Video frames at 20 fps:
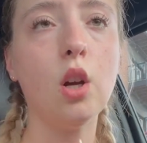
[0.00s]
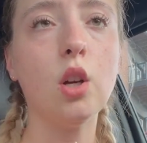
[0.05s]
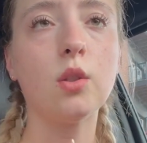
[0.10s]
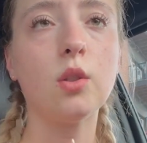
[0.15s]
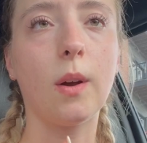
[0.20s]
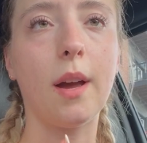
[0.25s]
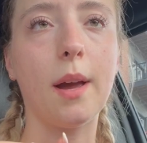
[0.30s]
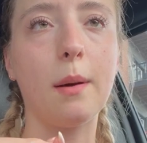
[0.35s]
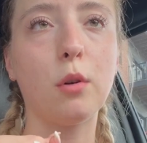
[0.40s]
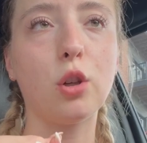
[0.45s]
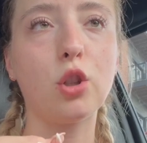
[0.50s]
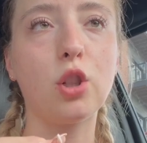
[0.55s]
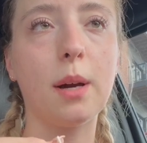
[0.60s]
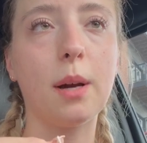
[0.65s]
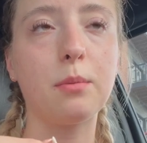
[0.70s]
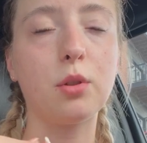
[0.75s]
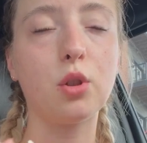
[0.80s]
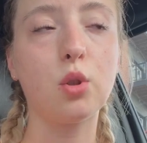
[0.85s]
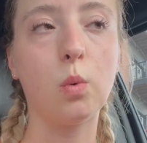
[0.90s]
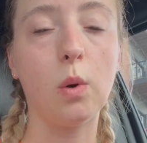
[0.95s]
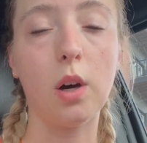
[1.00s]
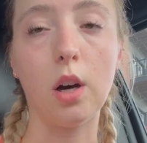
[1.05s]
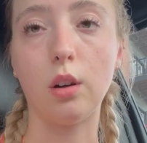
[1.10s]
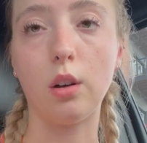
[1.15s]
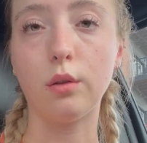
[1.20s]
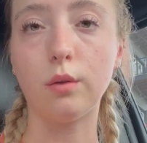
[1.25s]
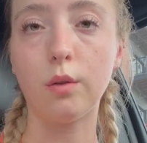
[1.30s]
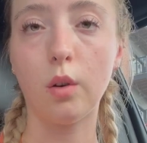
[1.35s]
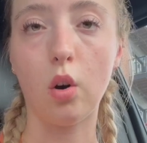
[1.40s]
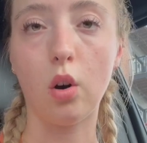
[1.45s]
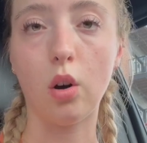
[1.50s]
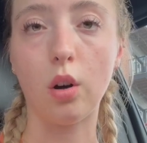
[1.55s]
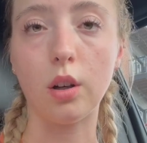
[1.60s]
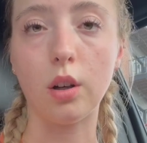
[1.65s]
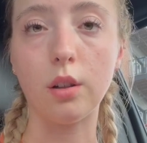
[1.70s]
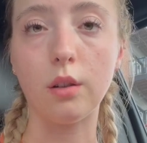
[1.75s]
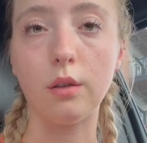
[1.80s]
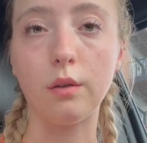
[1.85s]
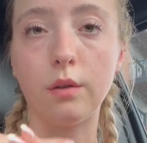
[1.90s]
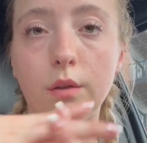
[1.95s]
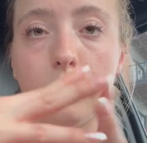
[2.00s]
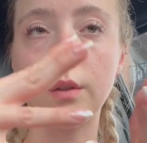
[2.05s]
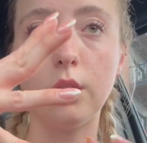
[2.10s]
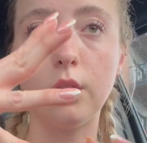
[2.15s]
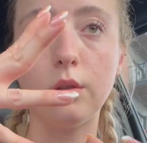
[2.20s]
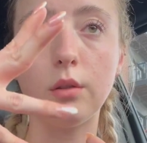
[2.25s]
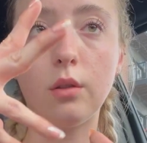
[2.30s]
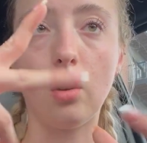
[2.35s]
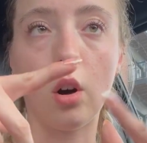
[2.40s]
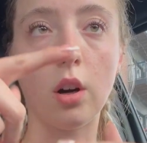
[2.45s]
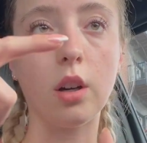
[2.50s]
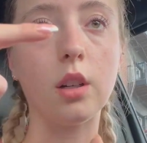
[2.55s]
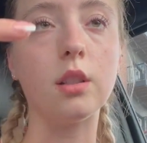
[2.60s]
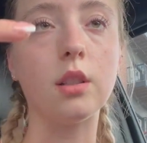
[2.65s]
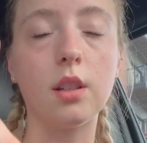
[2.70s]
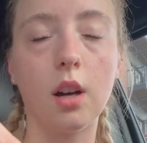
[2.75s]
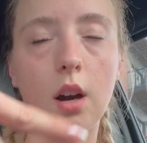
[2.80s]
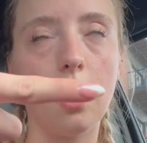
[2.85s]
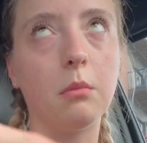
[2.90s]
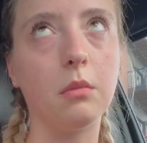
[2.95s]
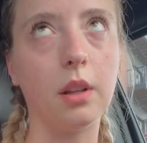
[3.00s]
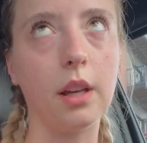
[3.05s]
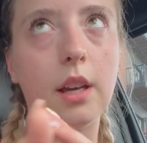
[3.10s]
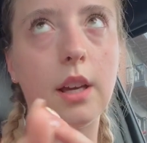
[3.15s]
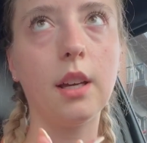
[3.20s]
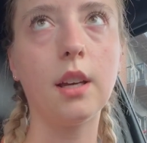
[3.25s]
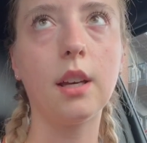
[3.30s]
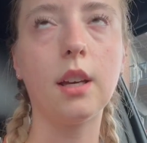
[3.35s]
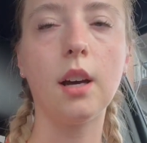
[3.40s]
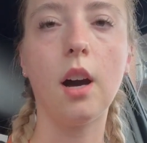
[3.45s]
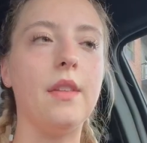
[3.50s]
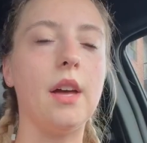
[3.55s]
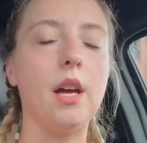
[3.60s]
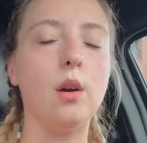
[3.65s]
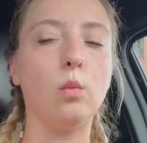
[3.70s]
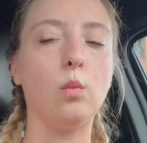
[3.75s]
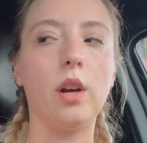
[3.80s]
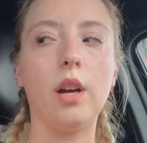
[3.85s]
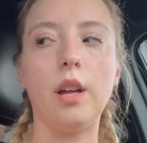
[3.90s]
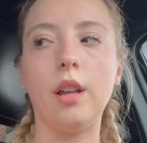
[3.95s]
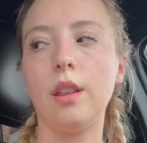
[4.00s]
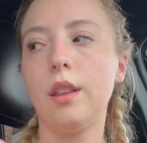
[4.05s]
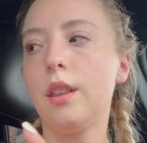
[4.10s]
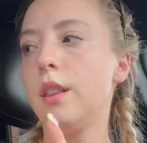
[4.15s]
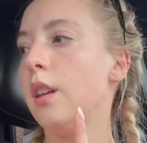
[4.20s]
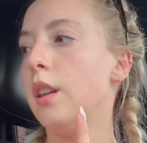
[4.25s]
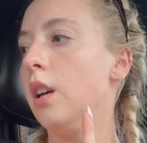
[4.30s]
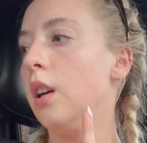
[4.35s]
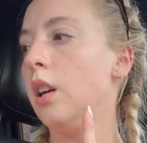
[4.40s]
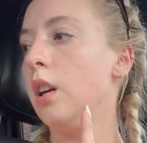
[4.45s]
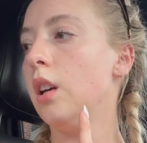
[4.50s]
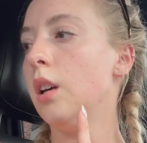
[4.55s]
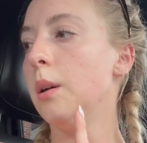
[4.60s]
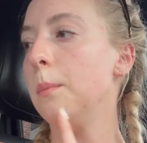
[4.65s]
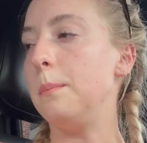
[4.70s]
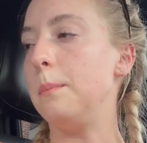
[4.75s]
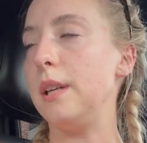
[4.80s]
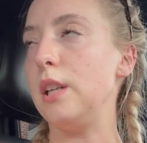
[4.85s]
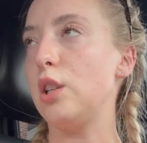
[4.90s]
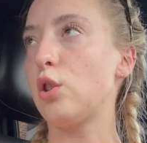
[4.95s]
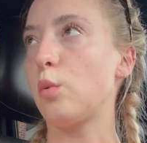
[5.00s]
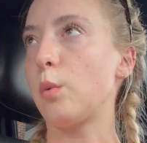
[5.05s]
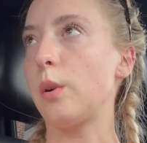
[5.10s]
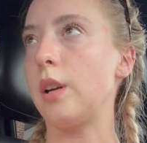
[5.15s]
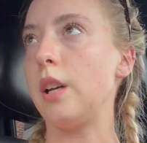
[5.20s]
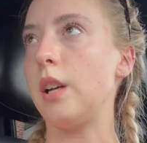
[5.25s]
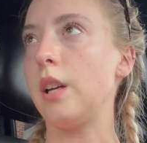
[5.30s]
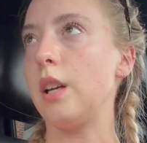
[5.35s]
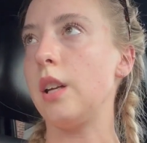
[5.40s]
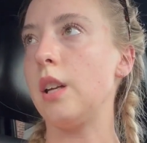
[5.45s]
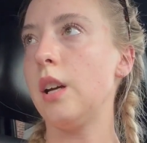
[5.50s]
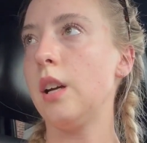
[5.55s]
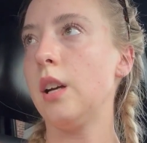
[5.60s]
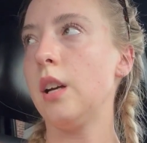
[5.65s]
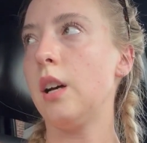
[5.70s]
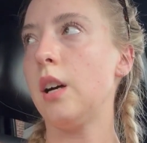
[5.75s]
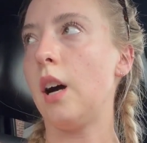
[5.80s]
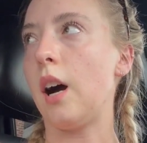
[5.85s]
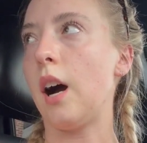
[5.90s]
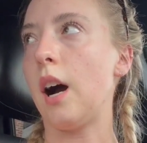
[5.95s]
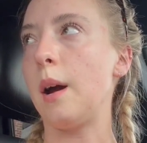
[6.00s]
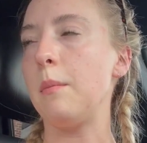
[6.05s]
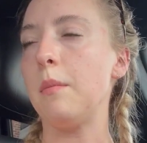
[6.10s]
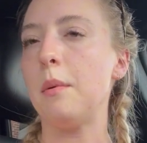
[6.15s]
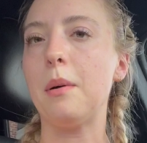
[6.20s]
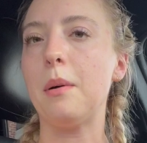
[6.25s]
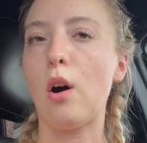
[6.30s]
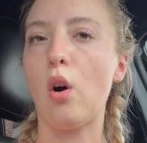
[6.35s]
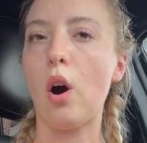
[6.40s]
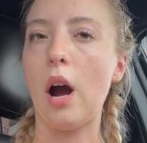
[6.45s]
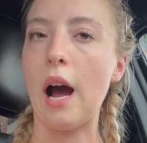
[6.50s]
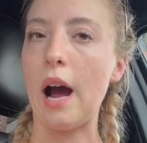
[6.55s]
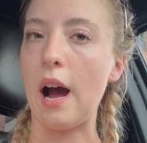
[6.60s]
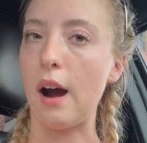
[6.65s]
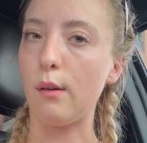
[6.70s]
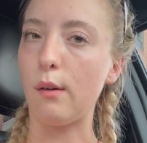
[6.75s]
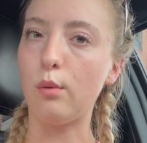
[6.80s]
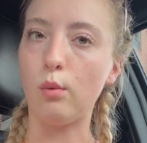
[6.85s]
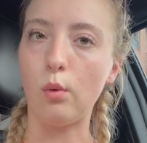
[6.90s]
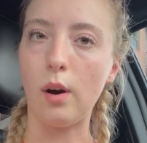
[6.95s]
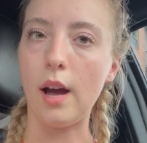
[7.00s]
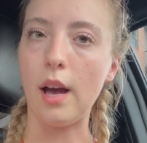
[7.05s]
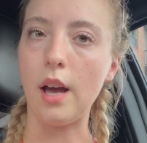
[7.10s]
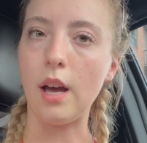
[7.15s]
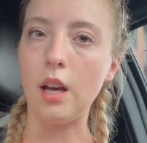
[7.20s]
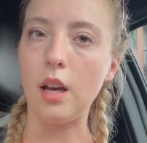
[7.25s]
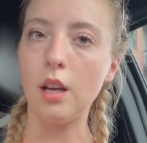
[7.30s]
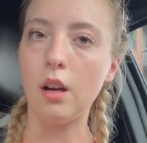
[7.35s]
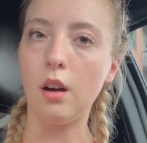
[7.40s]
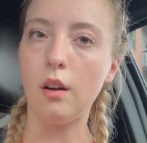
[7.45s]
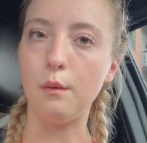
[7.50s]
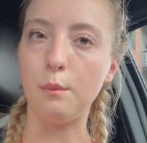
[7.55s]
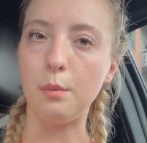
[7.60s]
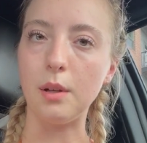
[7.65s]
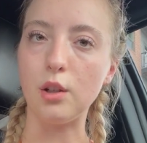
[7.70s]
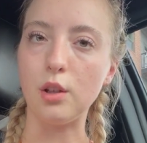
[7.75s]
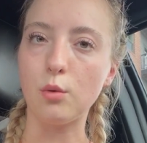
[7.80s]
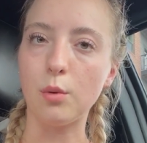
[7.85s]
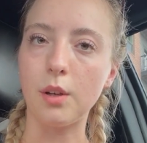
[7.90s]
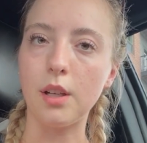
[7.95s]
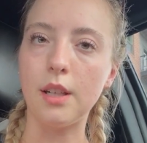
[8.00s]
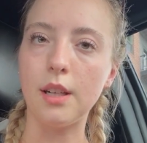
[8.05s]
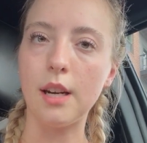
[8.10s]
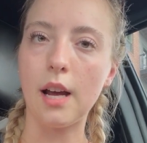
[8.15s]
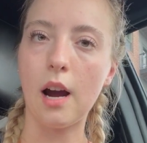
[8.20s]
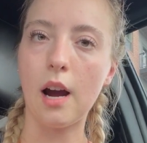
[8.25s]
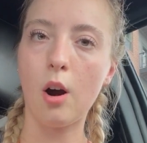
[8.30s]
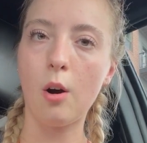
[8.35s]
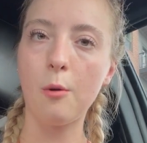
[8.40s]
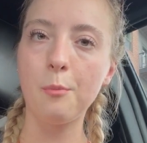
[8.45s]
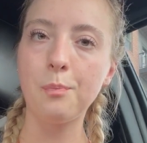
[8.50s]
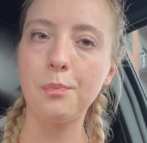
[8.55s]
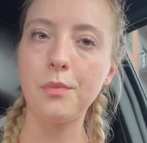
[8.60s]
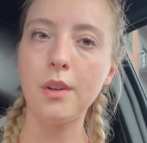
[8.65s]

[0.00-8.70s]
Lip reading: So I am on chapter 12 on Tom Lake. Then with Beach Read, I'm about halfway of Beach Read now,